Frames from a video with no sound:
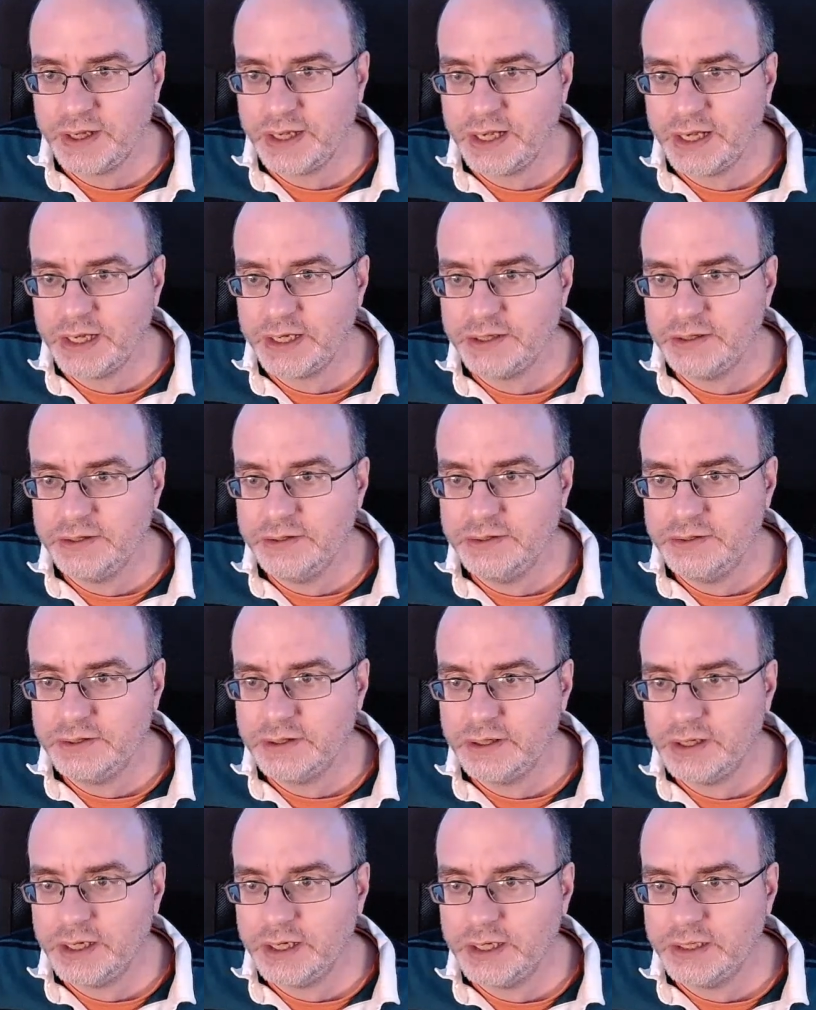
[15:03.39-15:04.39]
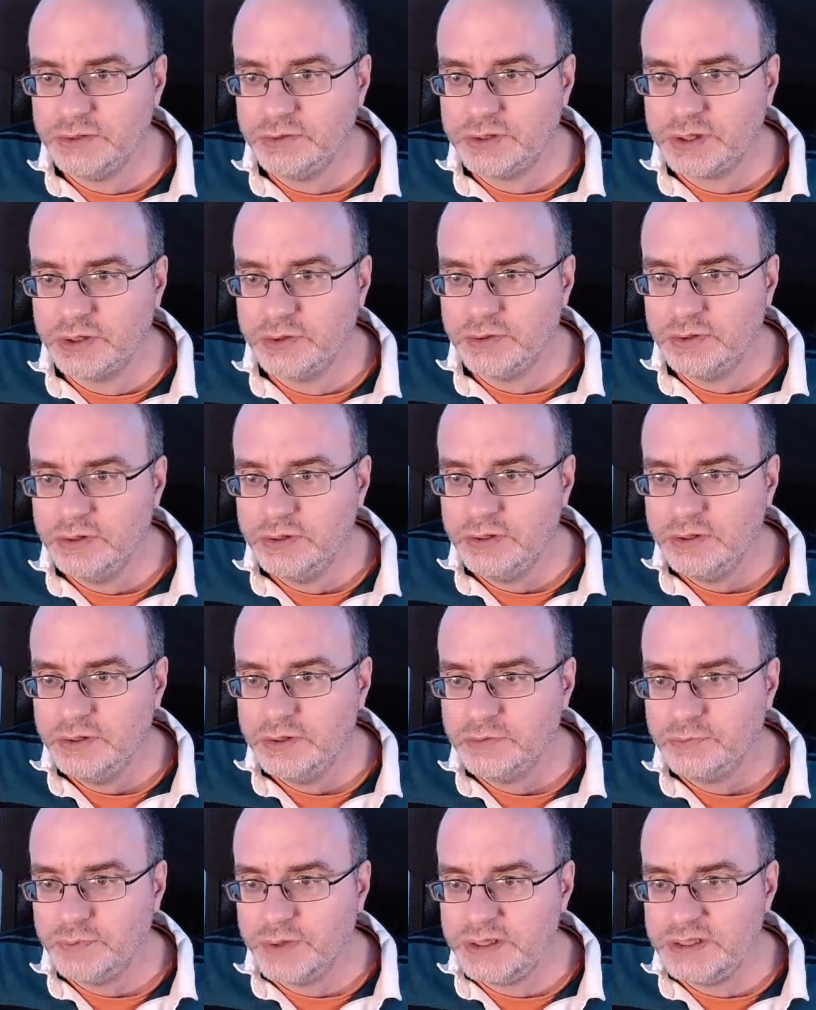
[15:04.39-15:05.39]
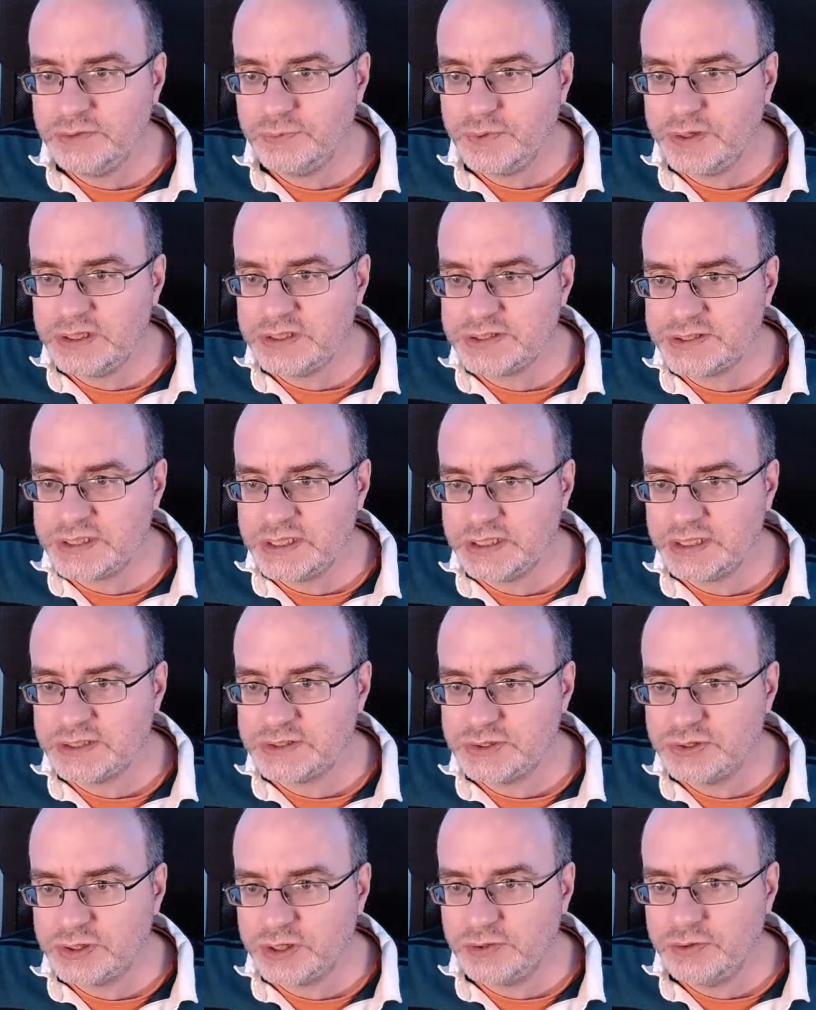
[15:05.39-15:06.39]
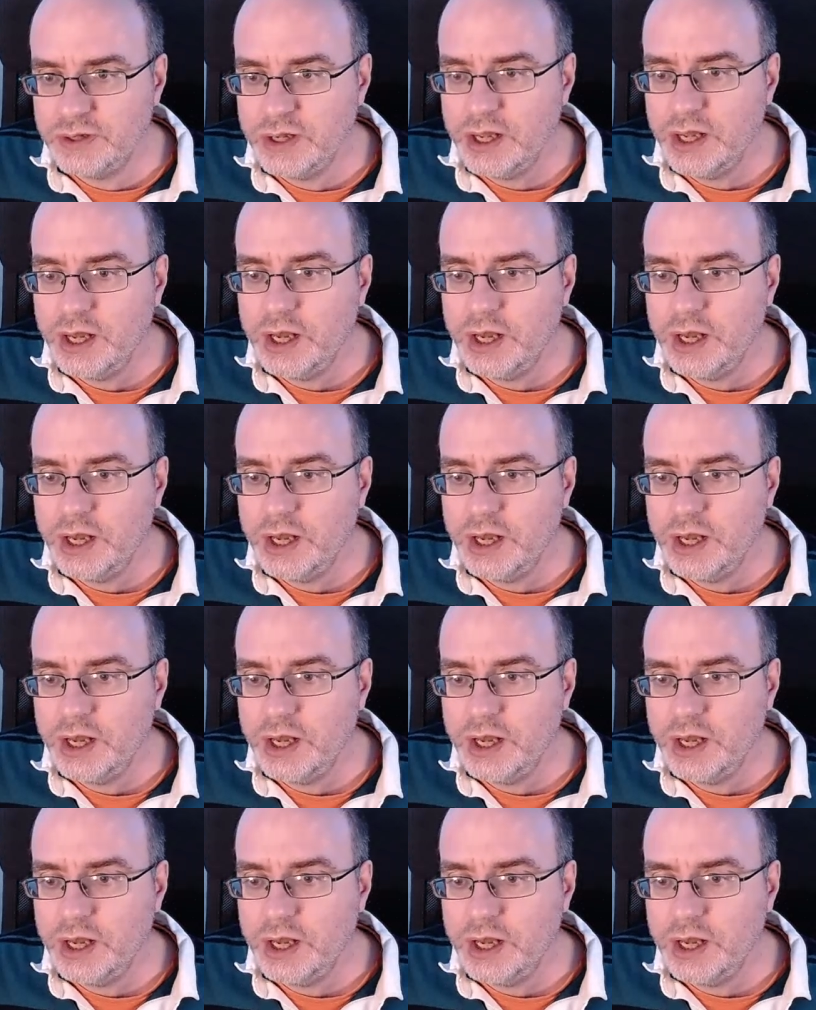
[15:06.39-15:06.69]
And you'll go, when you see this, you'll go,